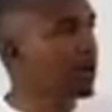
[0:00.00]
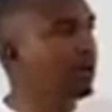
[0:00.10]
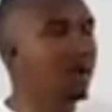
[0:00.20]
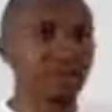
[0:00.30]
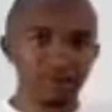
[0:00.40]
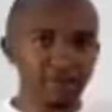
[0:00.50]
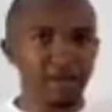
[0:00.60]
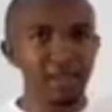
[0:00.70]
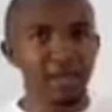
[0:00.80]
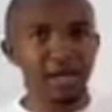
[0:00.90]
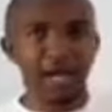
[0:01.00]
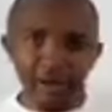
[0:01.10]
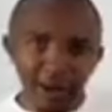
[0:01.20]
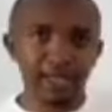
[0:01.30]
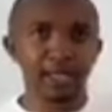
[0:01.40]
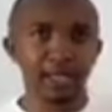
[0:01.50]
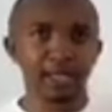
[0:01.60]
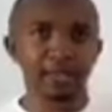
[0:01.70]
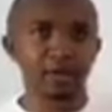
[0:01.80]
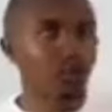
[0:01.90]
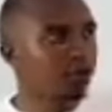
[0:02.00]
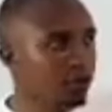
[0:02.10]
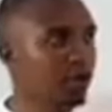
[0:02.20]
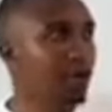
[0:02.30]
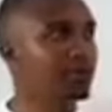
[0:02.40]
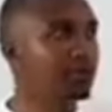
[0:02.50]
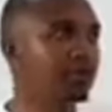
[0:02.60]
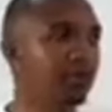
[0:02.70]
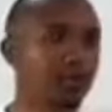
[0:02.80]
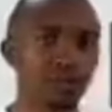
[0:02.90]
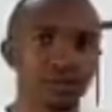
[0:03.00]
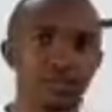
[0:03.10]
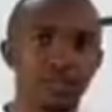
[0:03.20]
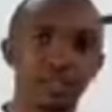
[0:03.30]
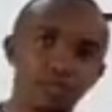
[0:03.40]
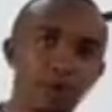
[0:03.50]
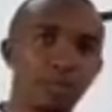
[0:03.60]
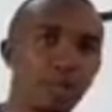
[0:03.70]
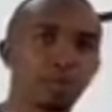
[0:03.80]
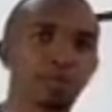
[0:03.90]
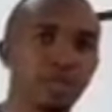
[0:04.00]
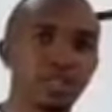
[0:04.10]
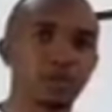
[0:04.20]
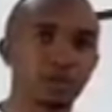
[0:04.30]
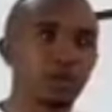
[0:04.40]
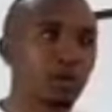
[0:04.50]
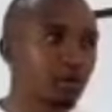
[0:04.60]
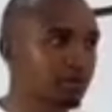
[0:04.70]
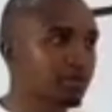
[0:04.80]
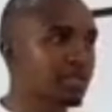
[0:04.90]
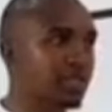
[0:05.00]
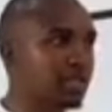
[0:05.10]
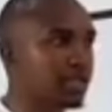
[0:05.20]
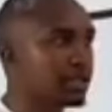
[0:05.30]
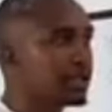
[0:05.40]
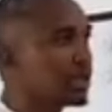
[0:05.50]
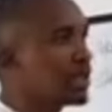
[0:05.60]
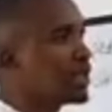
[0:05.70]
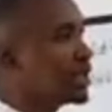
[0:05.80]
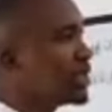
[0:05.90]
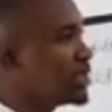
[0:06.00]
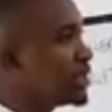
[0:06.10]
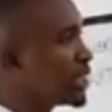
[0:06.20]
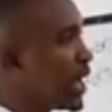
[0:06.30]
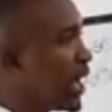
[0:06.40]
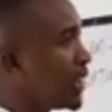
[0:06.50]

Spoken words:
But the father currently of corruption, yeah, the papa le président de la office de, is this guy.